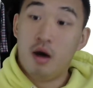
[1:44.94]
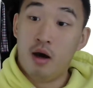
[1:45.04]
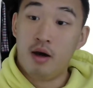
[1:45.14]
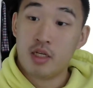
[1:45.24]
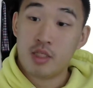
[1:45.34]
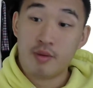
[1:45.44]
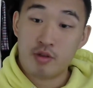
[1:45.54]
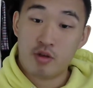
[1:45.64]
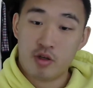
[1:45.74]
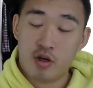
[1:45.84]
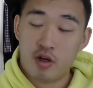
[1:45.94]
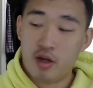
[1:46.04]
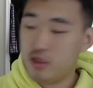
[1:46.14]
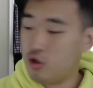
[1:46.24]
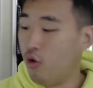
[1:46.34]
Smells so good,
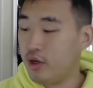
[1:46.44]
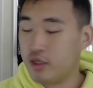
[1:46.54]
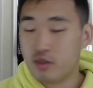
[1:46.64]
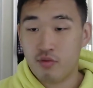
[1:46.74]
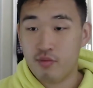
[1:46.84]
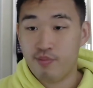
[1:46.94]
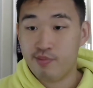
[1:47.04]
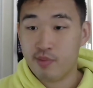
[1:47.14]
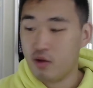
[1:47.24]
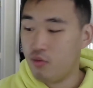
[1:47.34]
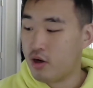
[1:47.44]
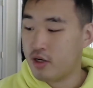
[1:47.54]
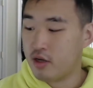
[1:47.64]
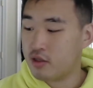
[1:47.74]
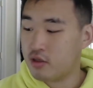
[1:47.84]
as always. Wear
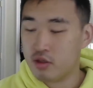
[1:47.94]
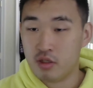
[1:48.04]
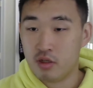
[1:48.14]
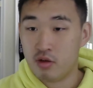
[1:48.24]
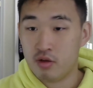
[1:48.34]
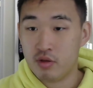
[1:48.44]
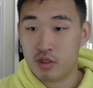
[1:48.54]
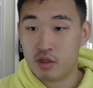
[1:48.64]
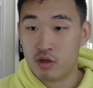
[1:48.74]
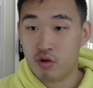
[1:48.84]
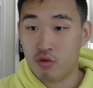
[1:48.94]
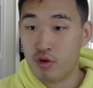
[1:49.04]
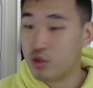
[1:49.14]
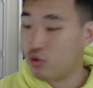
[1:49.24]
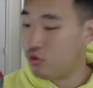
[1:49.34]
testers, his good old
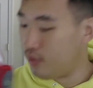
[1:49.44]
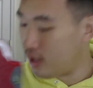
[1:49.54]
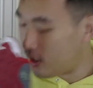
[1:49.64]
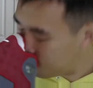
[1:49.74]
ritual, man.